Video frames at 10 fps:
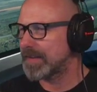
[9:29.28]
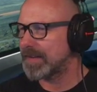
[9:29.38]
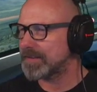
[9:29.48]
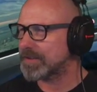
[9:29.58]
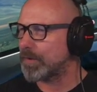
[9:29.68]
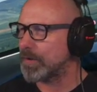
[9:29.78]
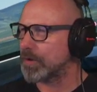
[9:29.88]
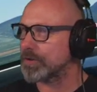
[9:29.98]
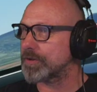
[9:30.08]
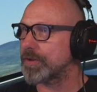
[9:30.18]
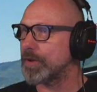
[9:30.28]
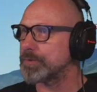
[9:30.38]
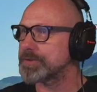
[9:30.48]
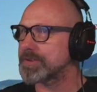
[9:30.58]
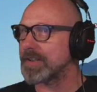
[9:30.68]
Let's go along the
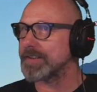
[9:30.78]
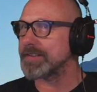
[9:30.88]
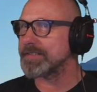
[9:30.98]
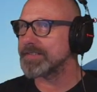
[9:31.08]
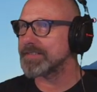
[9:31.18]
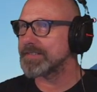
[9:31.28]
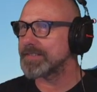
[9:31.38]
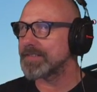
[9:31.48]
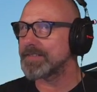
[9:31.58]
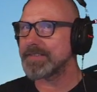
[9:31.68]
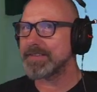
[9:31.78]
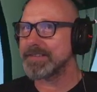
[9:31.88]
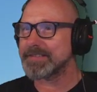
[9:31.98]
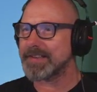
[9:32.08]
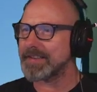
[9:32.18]
coastline
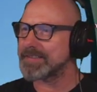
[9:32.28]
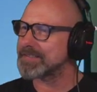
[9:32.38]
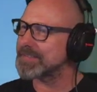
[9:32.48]
instead.